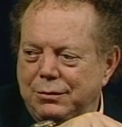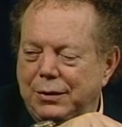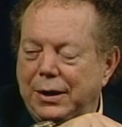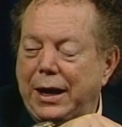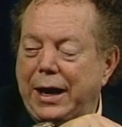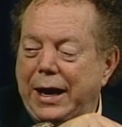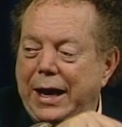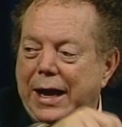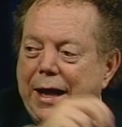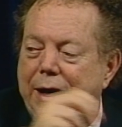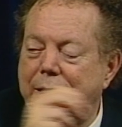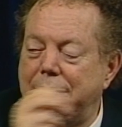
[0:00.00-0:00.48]

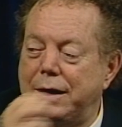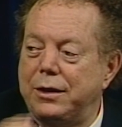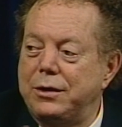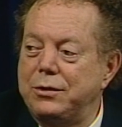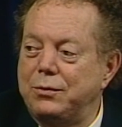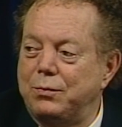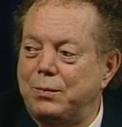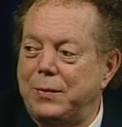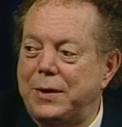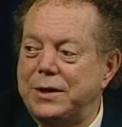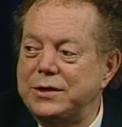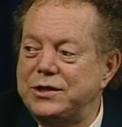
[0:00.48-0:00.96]
Well, I had
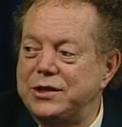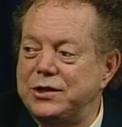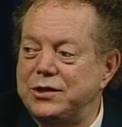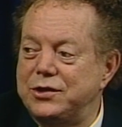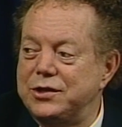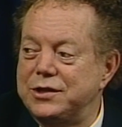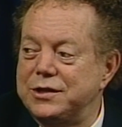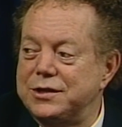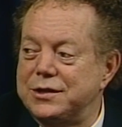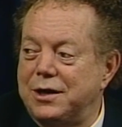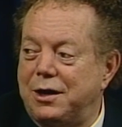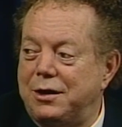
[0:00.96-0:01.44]
other
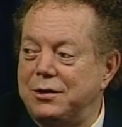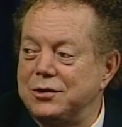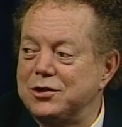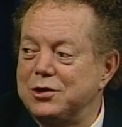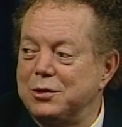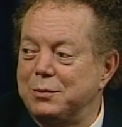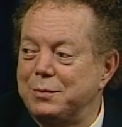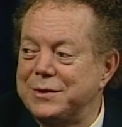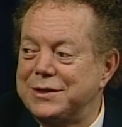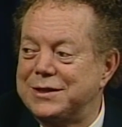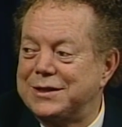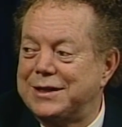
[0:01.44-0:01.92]
messages
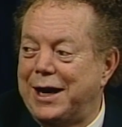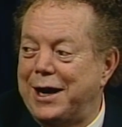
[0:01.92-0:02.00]
also